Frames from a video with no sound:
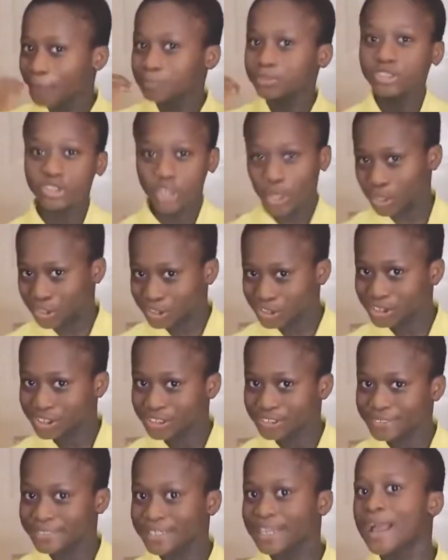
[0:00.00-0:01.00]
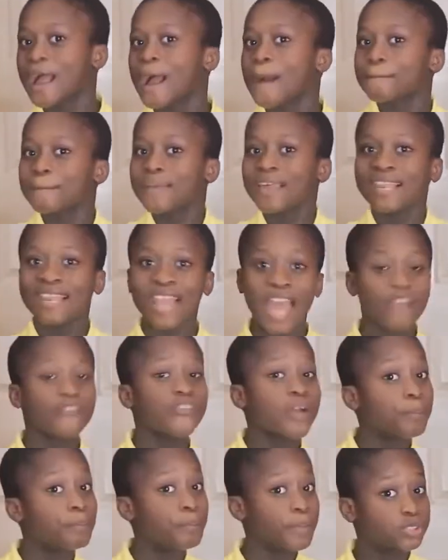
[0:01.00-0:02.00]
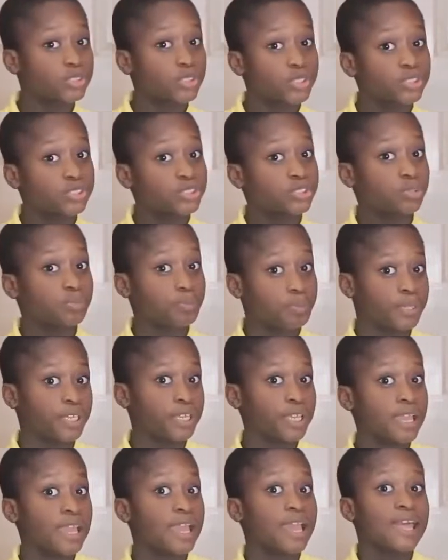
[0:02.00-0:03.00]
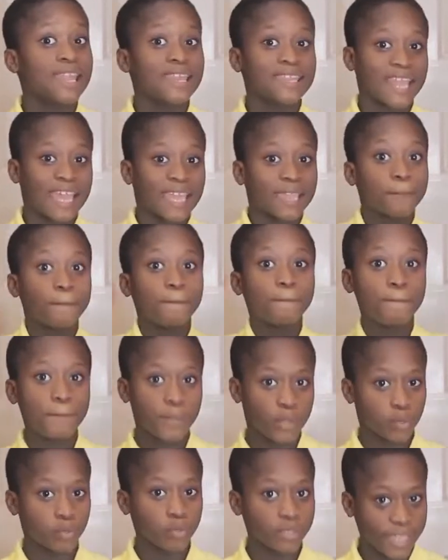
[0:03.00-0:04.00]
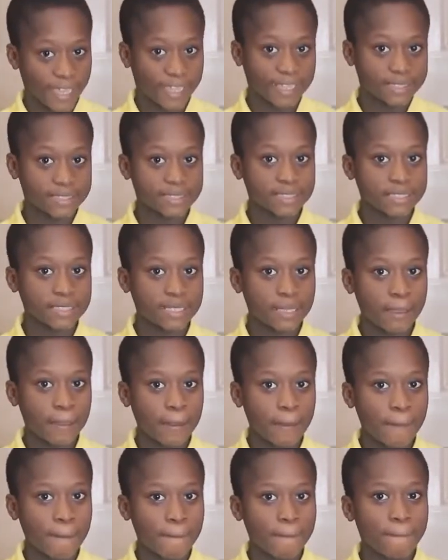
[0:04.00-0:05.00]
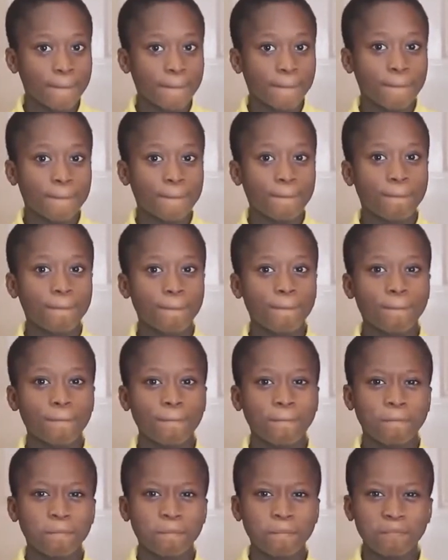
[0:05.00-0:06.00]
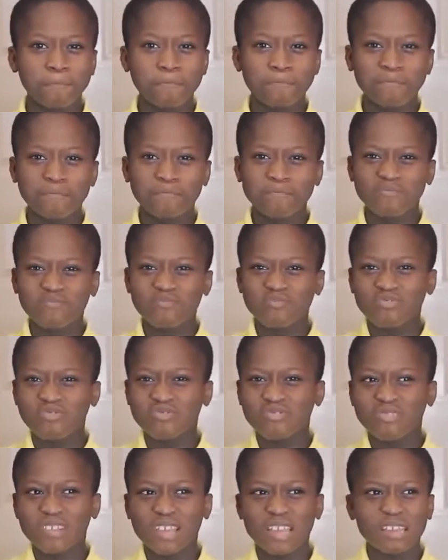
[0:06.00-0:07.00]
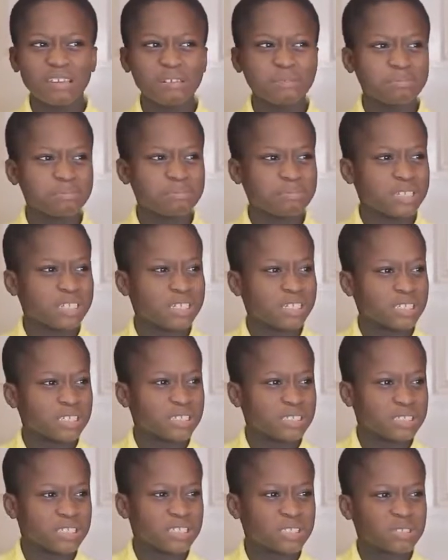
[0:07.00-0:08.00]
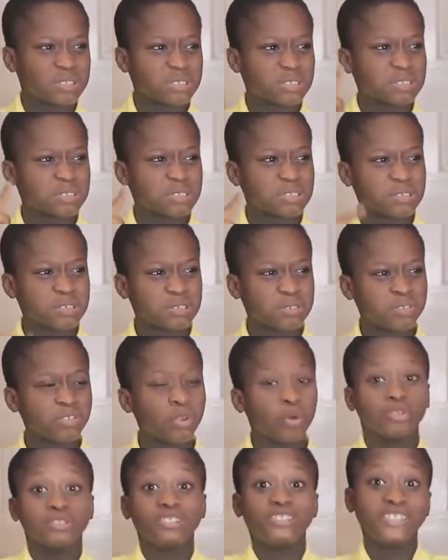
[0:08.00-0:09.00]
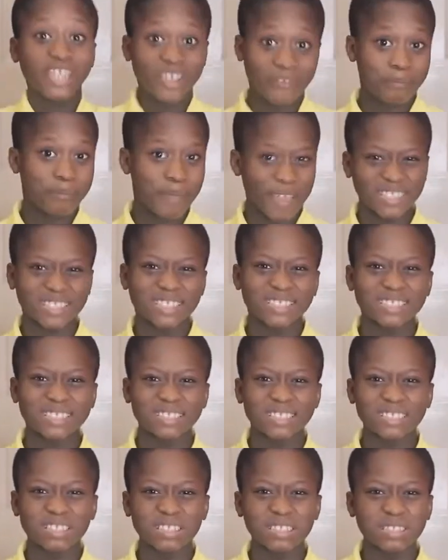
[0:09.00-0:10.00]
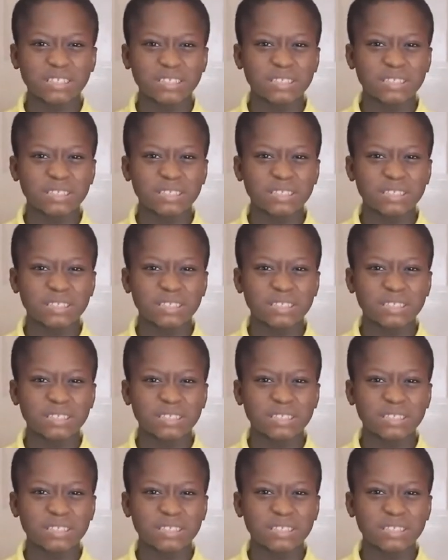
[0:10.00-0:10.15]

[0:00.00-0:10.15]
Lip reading: I'm Josh. My life ambition is to be like Bill Gates. Wait a minute. No, Jeff Bezos.